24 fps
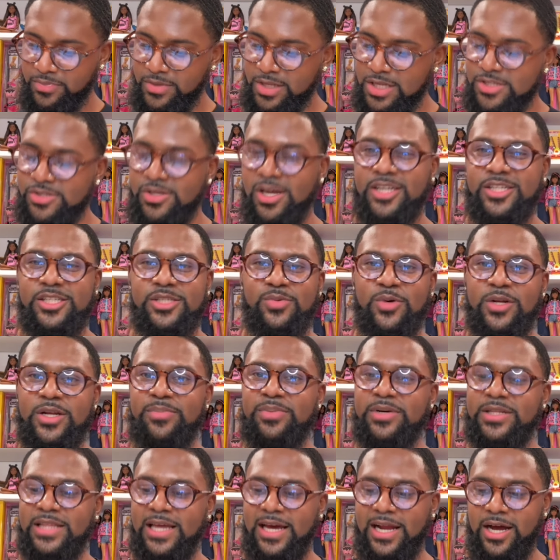So I just wanted to
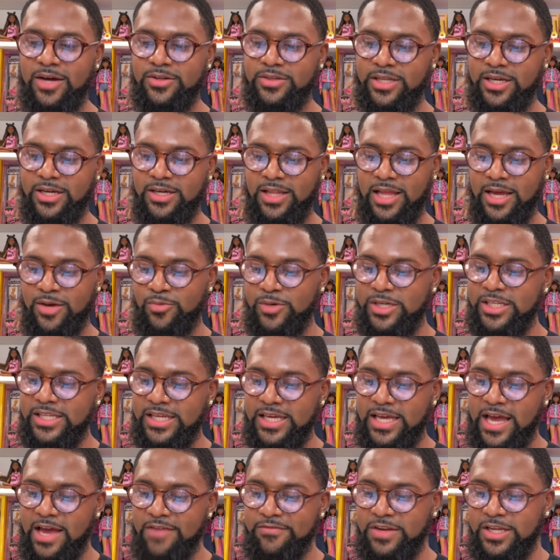put that out there. Like we
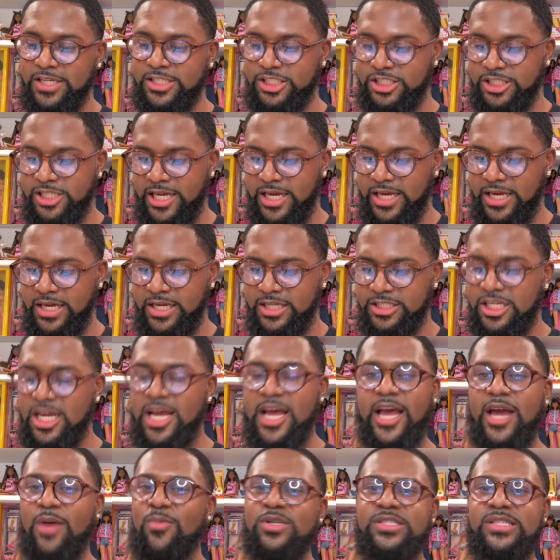did have an exchange.
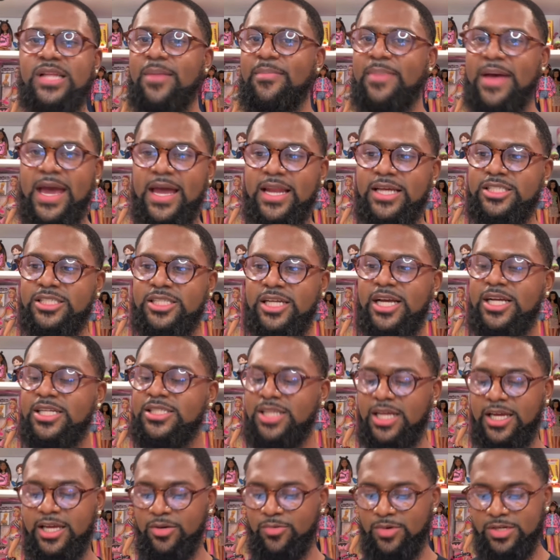It wasn't a bad exchange.
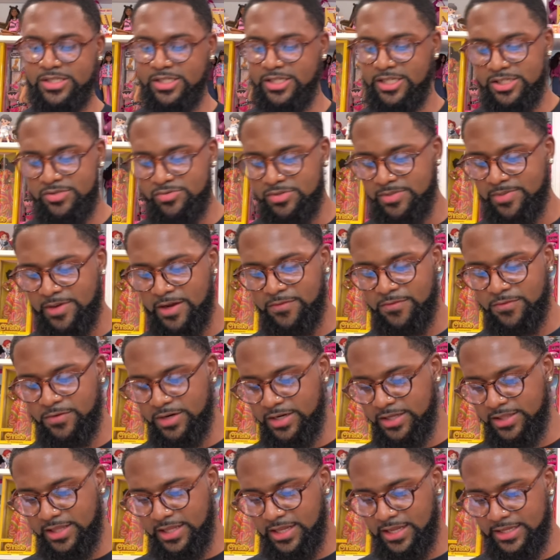Like it wasn't disrespectful or
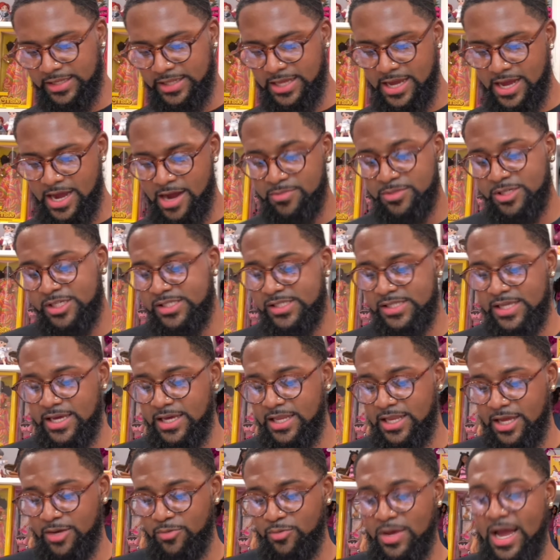anything like that. I'm just saying
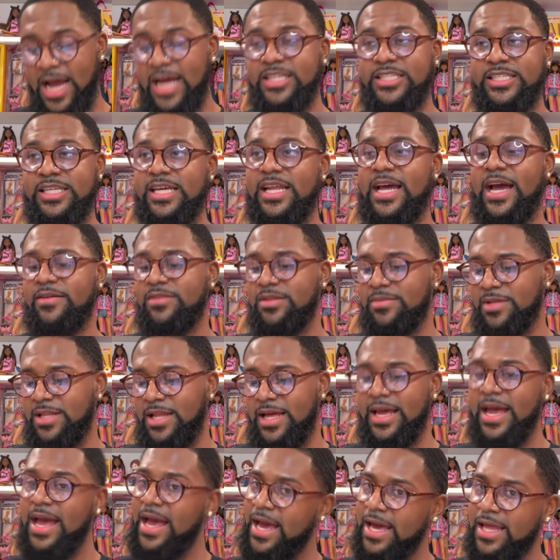like I did have to be
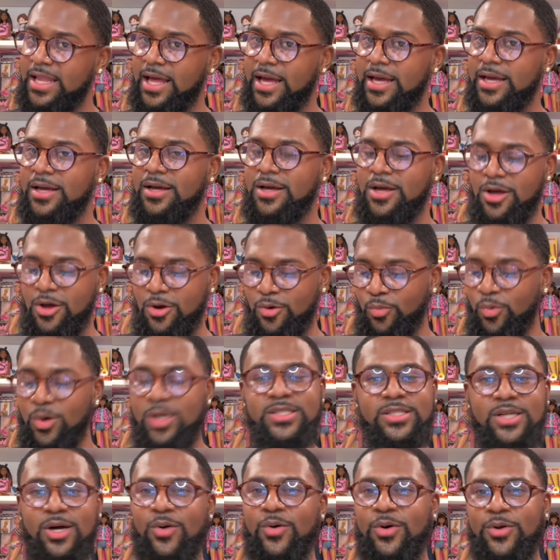like, hey, like
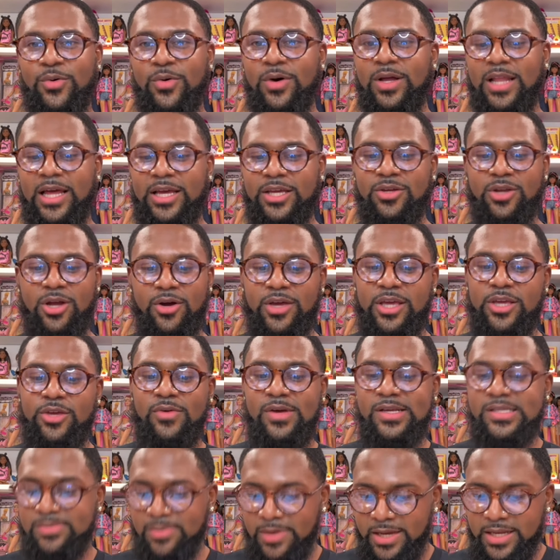what's going on? Like, you know, can you
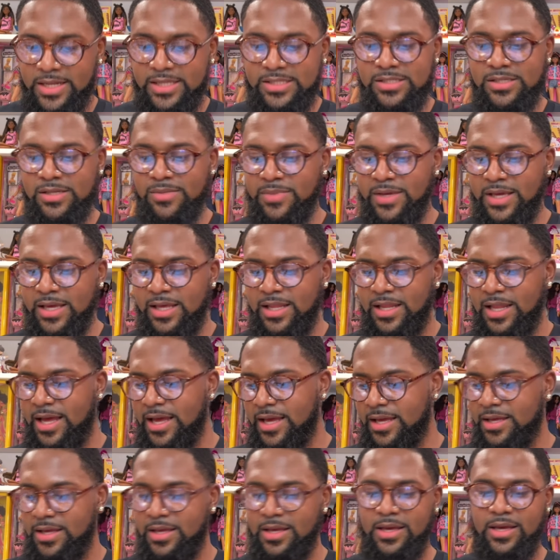explain this to me?
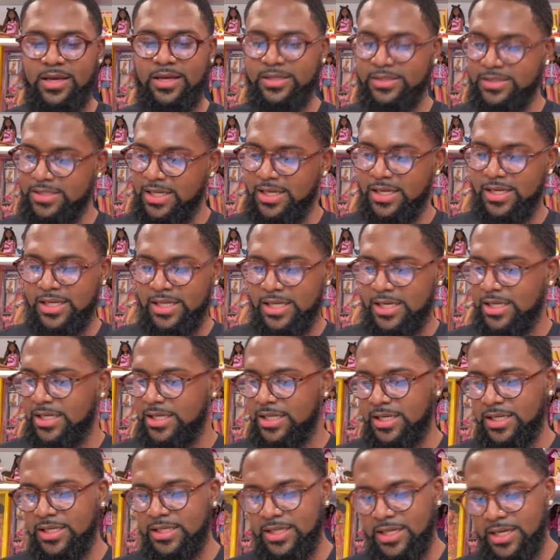Like da da da da da
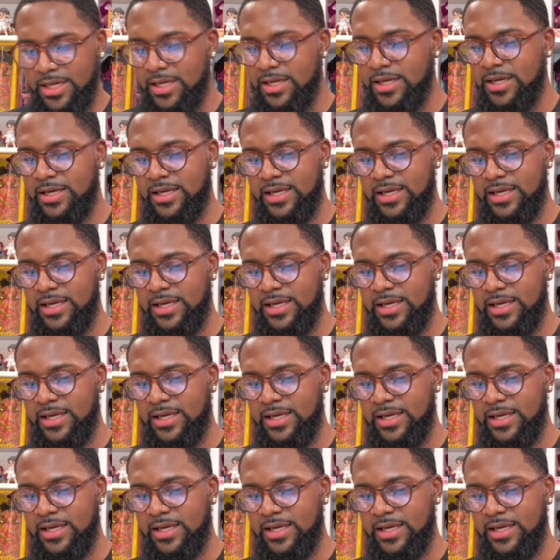da da.